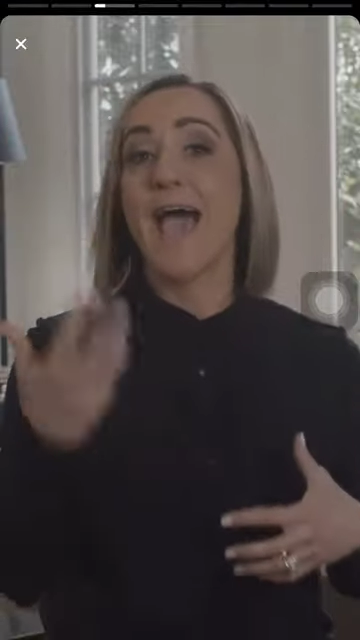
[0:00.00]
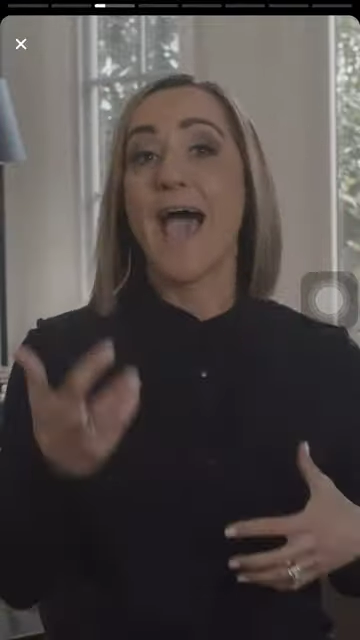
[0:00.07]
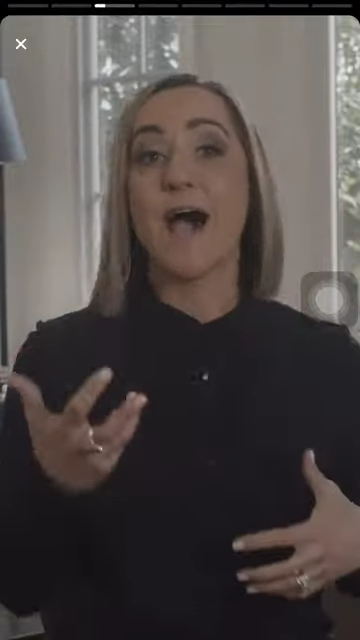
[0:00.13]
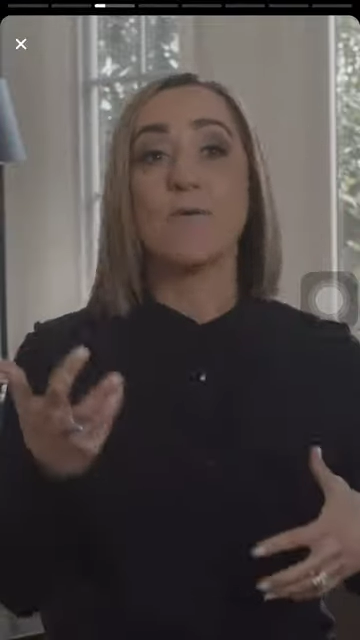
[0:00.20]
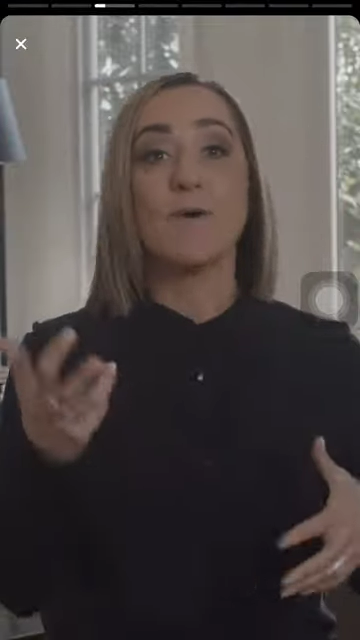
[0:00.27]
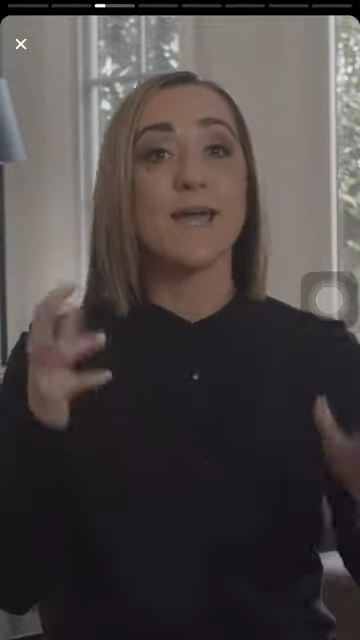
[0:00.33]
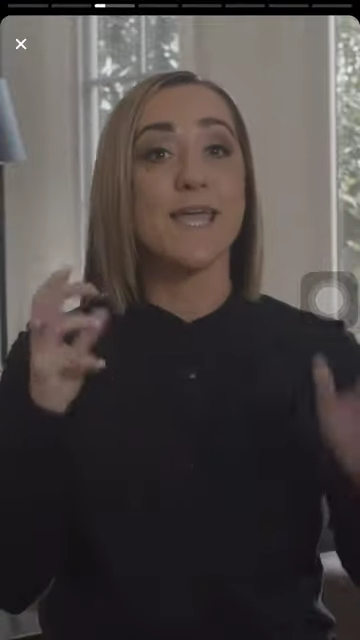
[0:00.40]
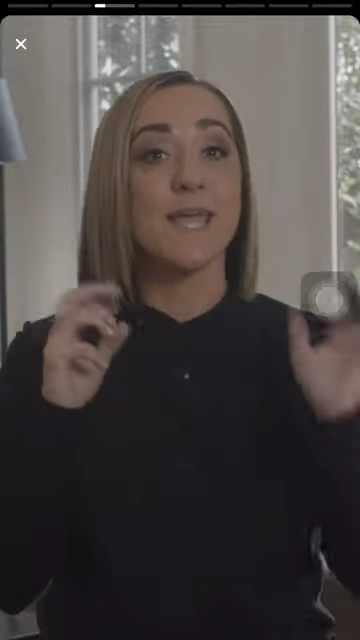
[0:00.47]

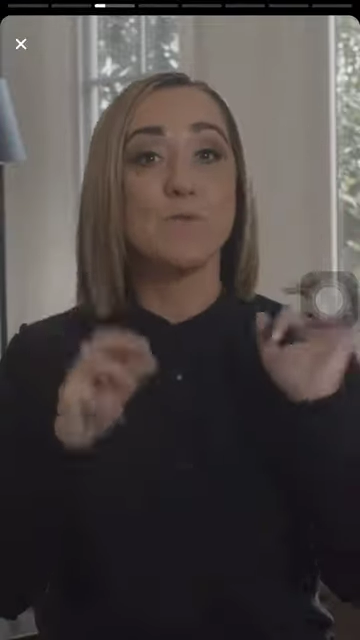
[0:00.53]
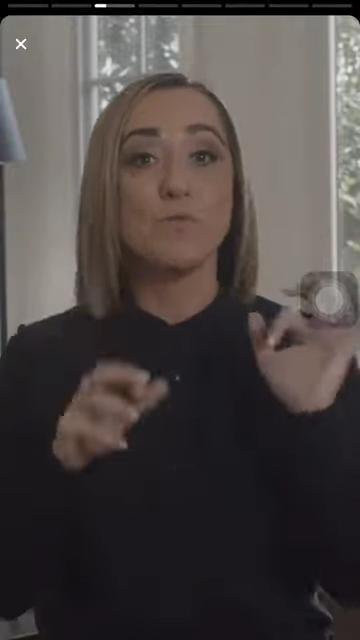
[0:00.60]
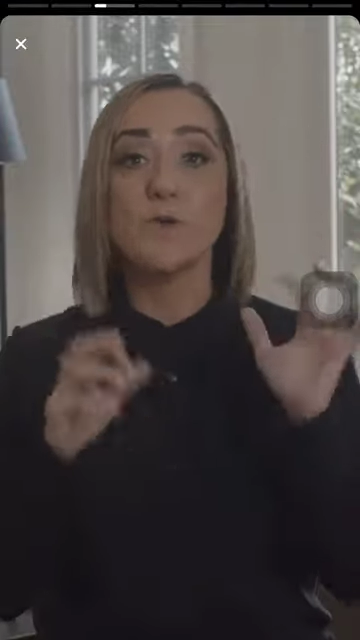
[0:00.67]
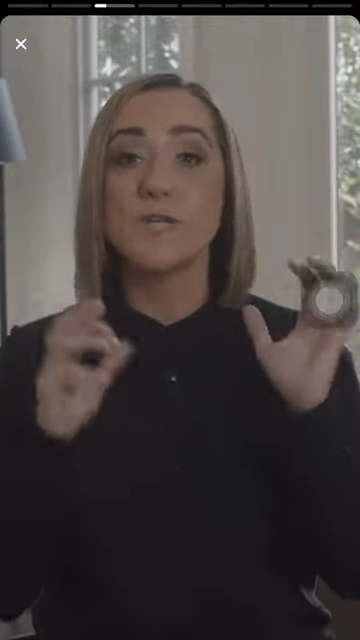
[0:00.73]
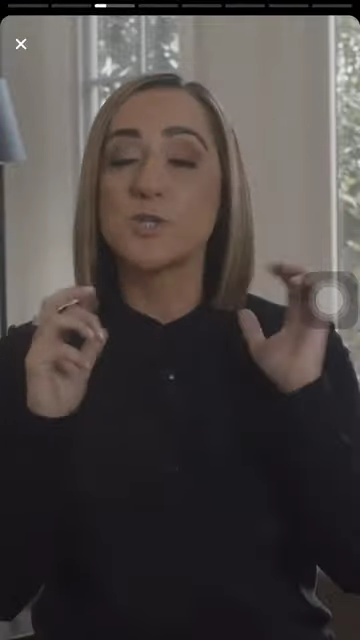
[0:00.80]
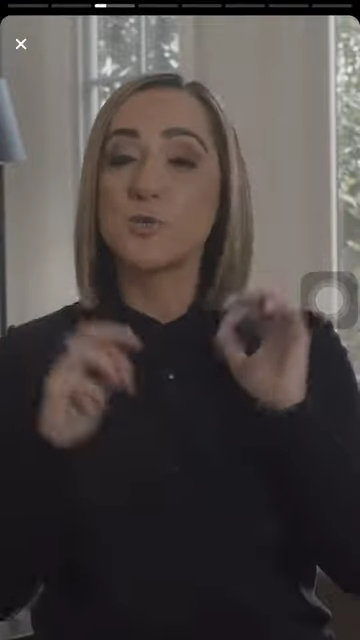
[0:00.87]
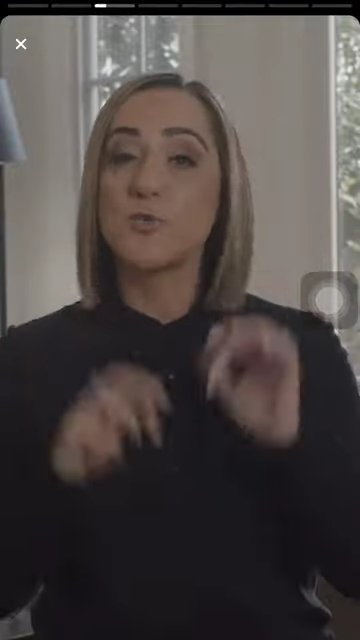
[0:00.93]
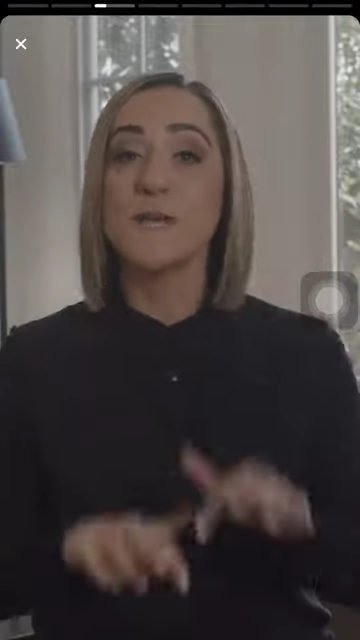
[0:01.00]
hour in
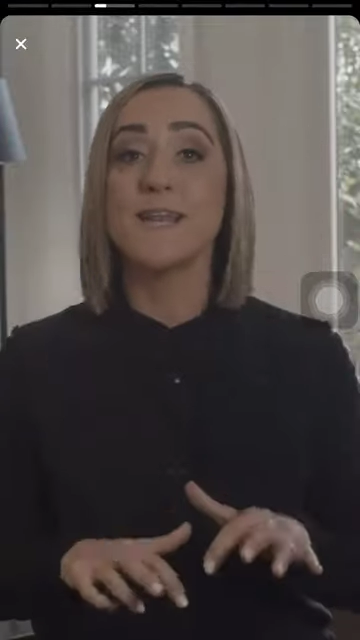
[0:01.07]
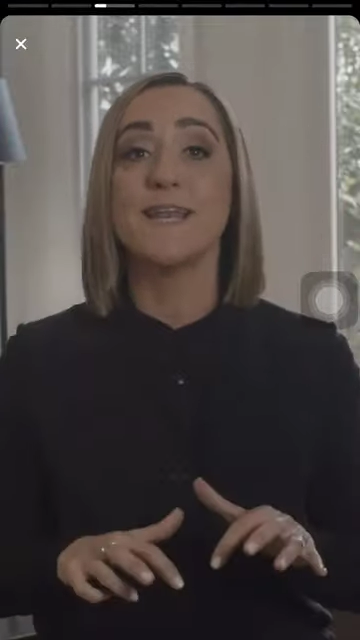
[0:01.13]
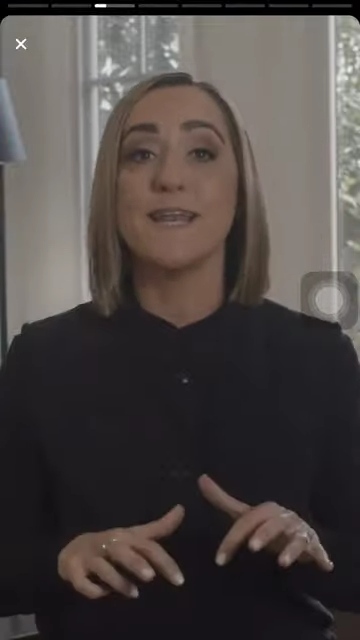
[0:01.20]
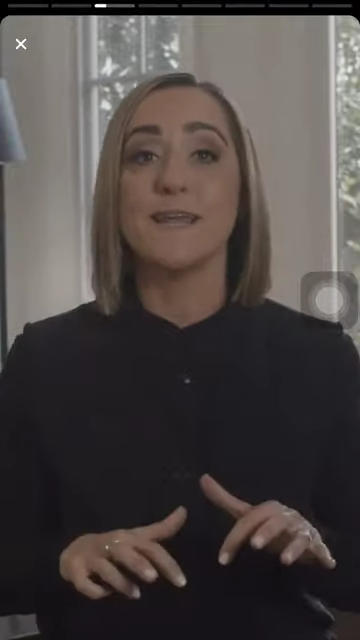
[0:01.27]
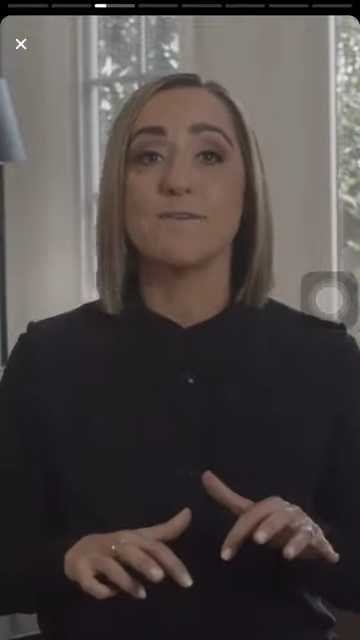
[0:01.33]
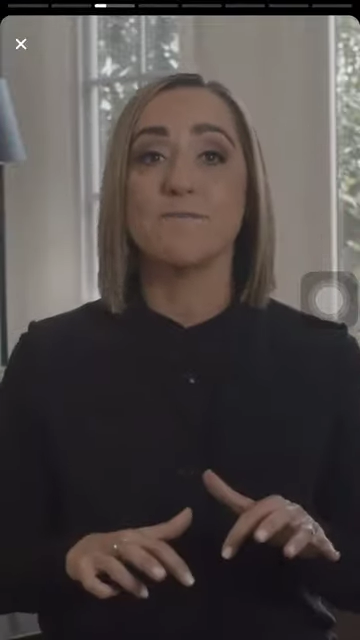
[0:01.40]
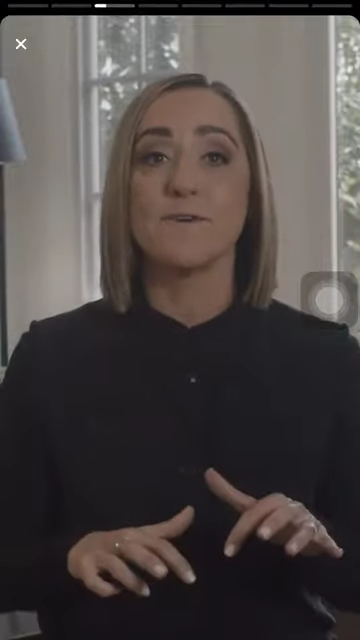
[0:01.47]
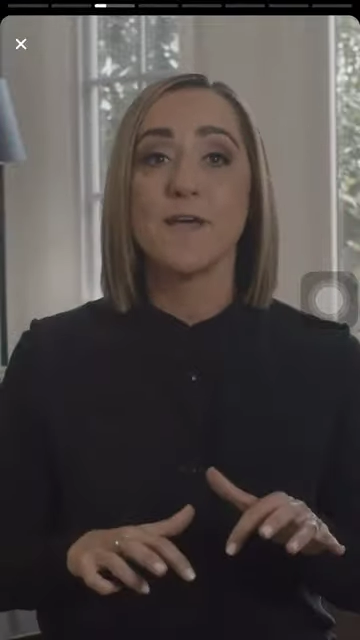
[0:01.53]
which we
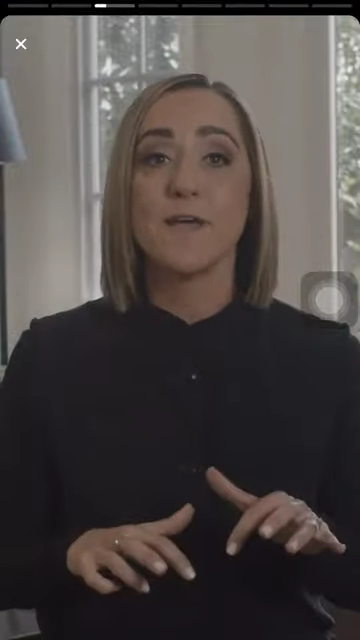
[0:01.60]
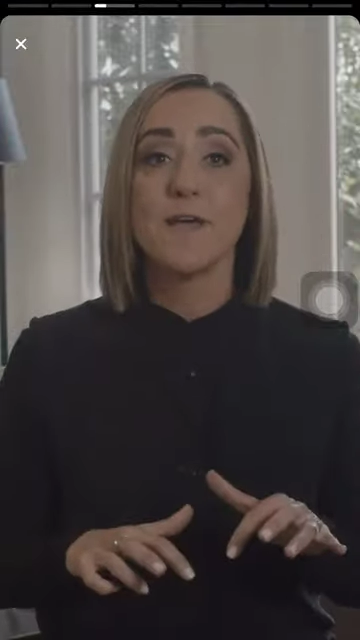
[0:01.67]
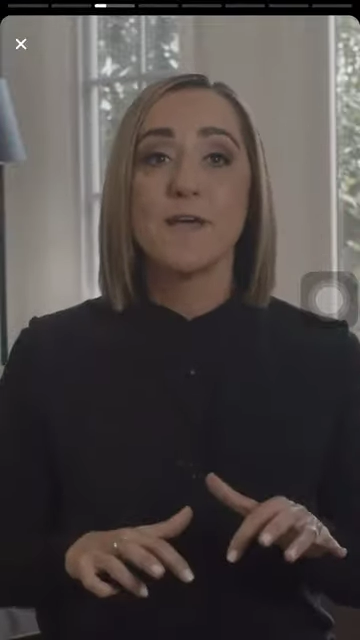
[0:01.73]
live.